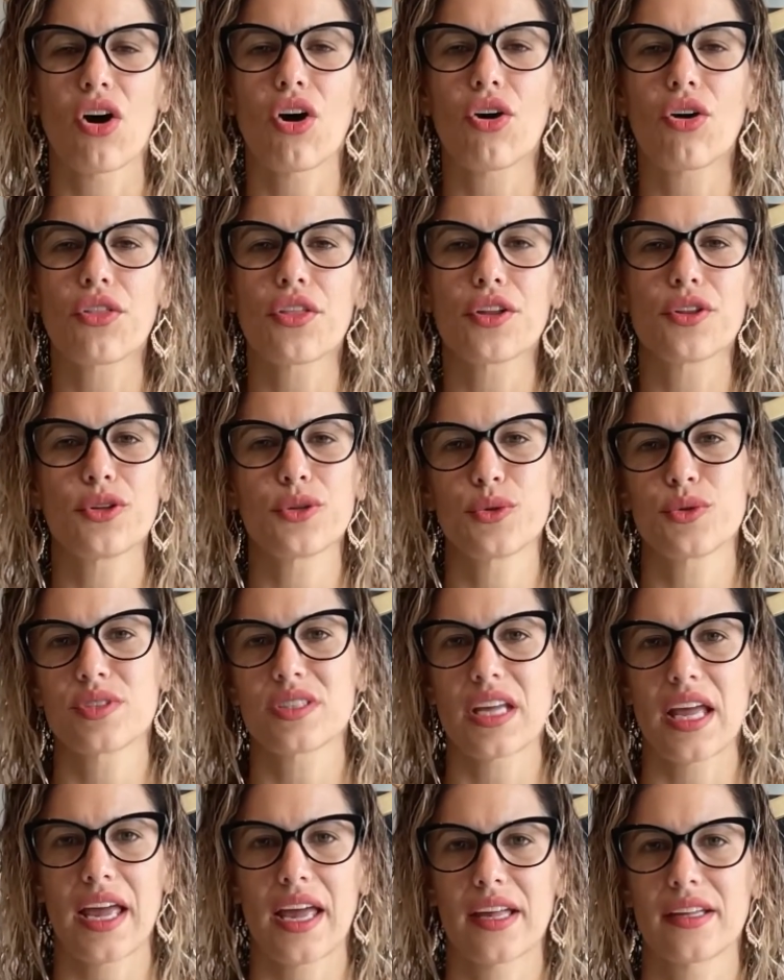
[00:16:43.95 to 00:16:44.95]
all the
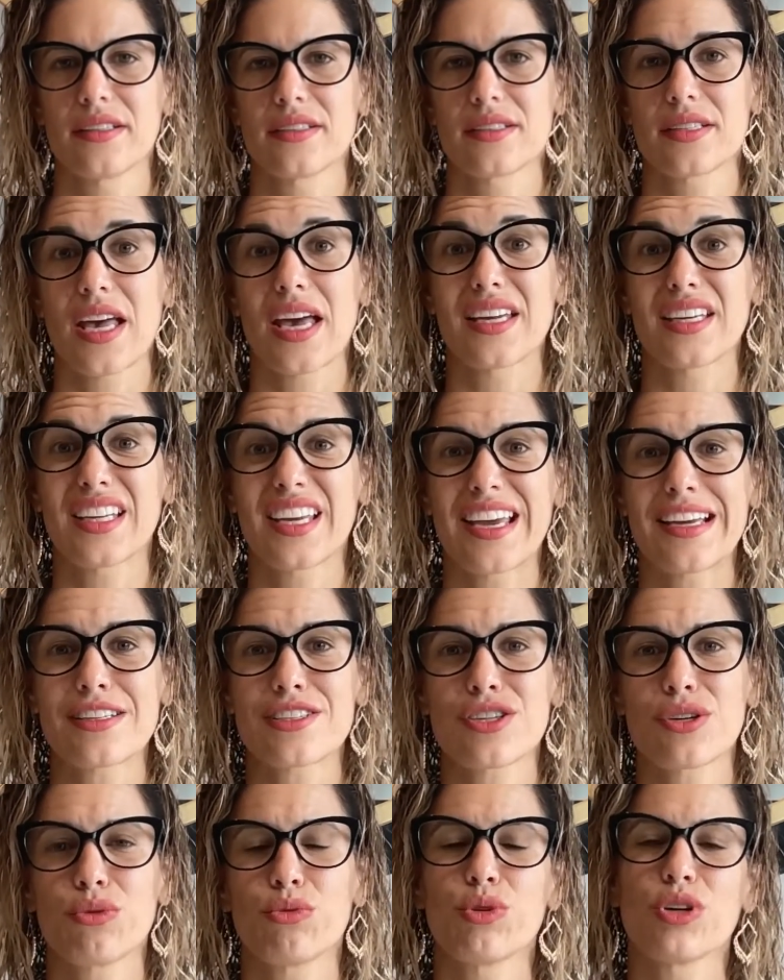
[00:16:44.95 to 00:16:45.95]
loose ends, and
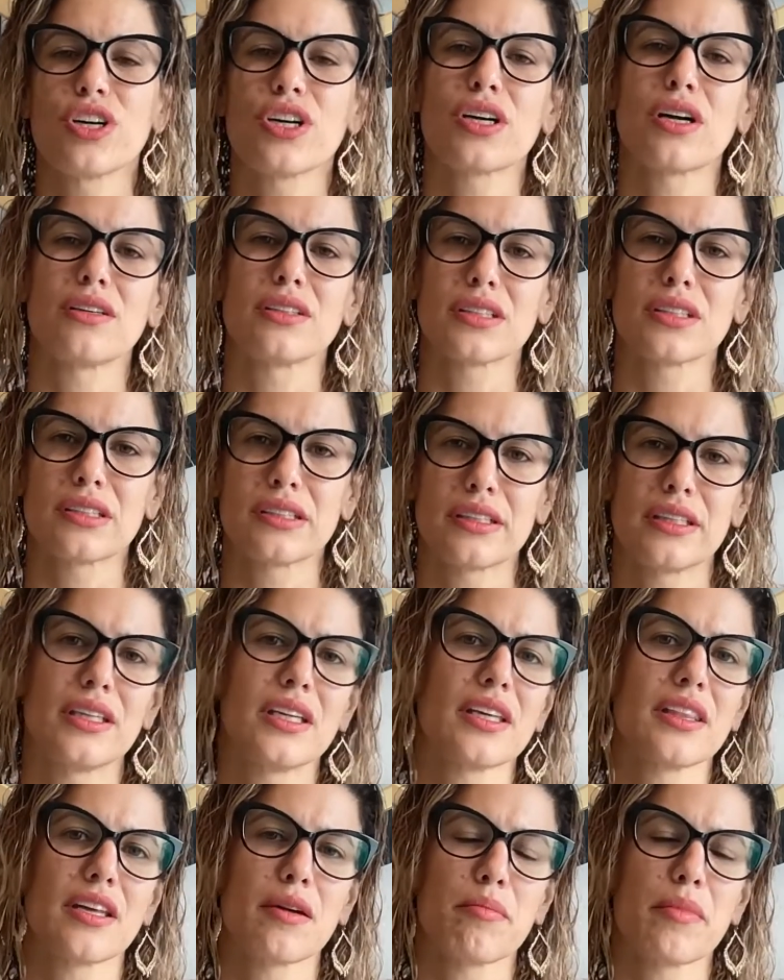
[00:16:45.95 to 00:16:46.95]
get to work on
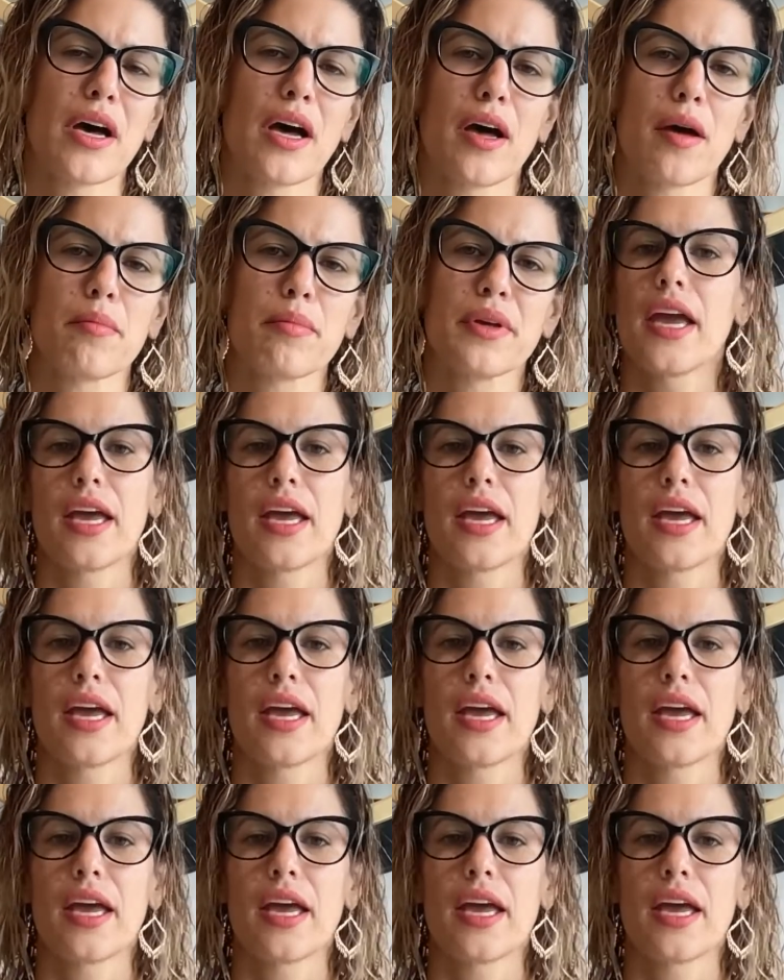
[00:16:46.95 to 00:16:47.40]
cleaning them up.